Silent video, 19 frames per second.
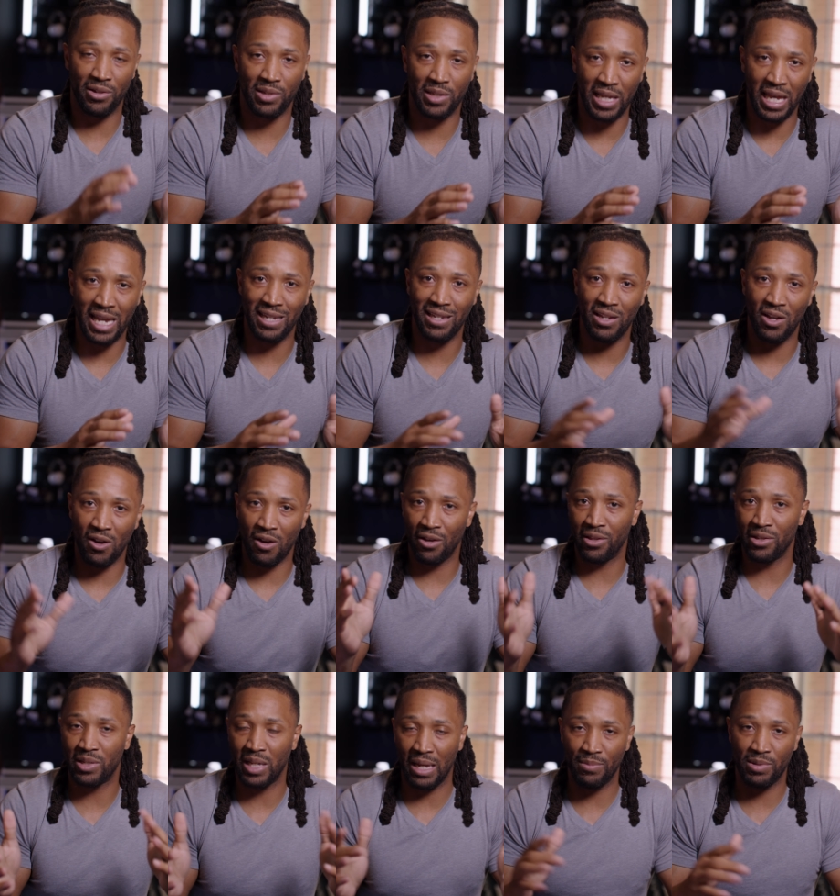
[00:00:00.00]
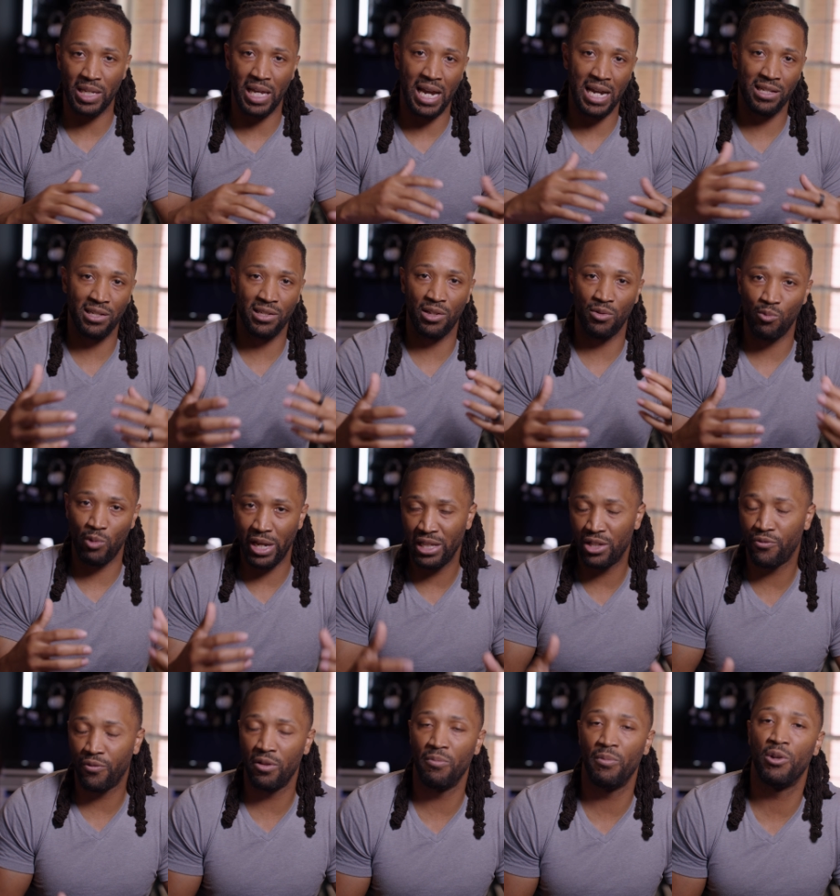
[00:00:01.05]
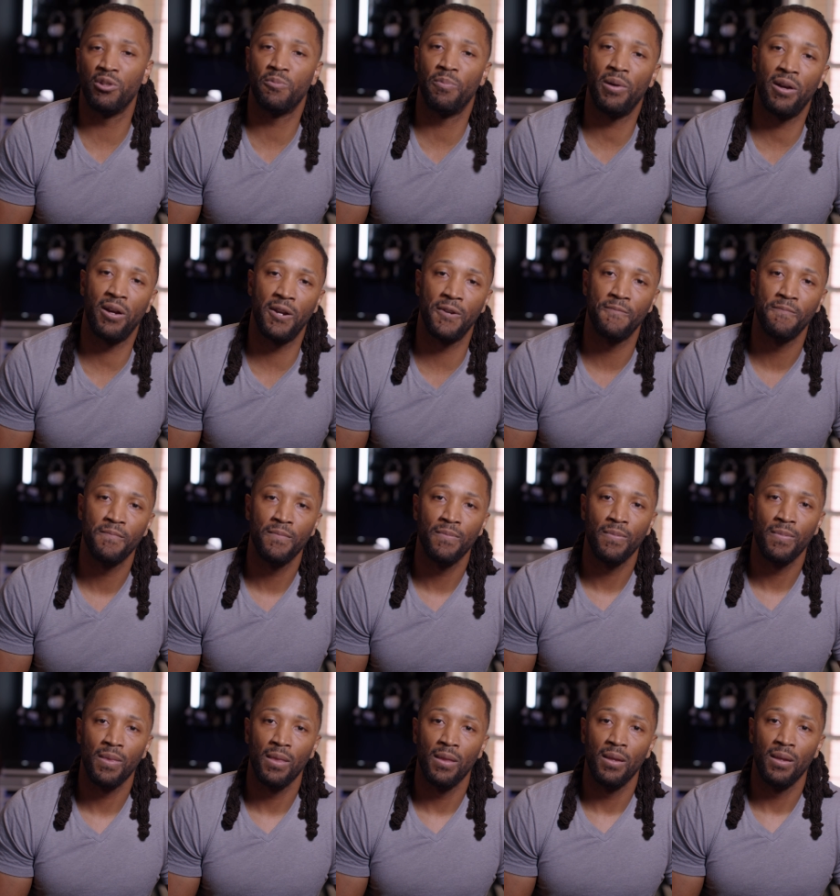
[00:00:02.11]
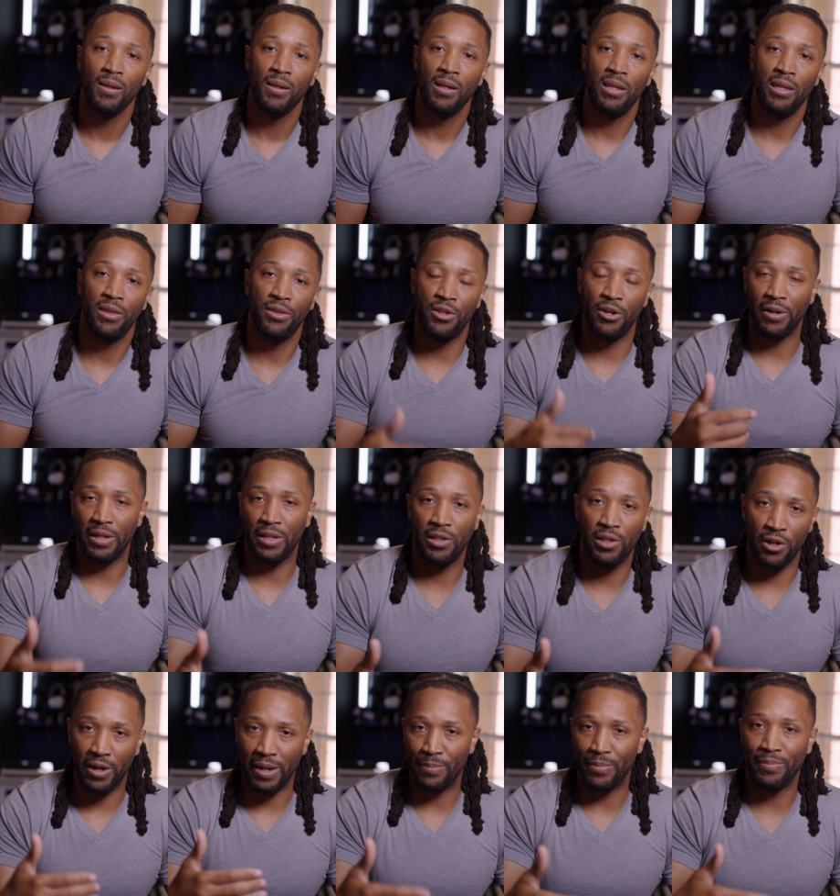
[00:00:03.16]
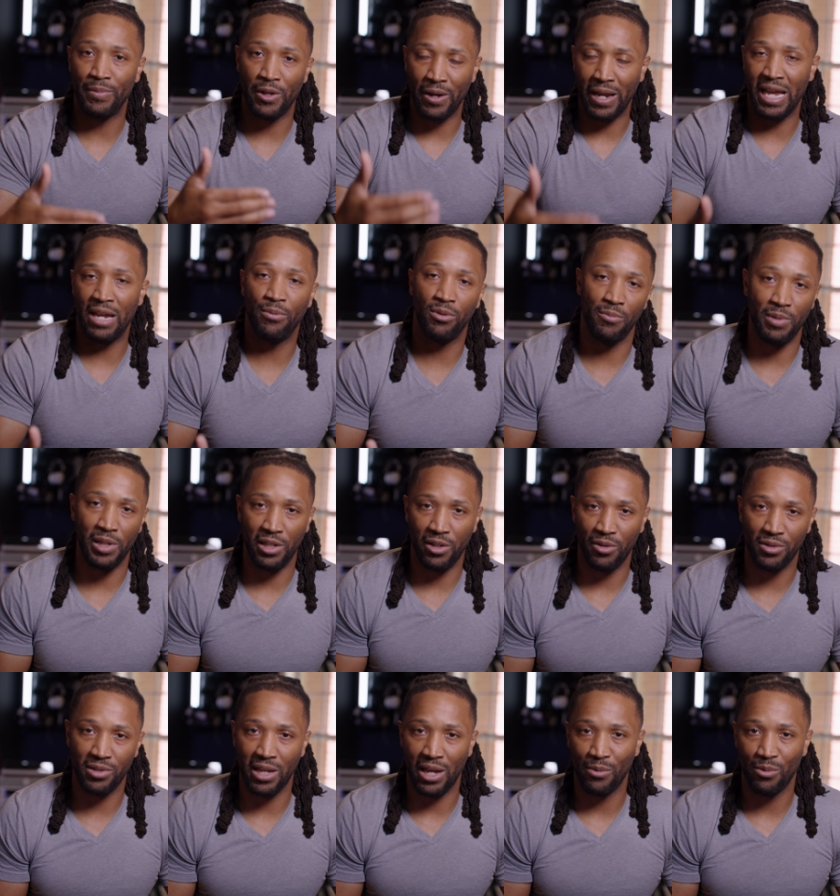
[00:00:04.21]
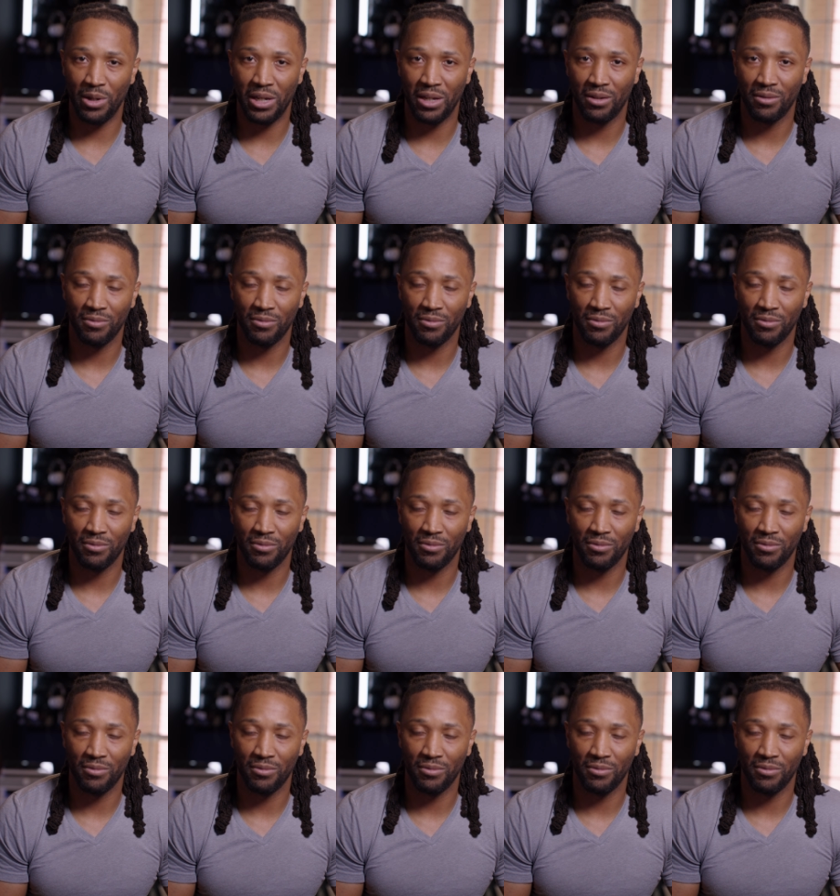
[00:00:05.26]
set, all the same sizes and weights for the most part, they're able to be used that way.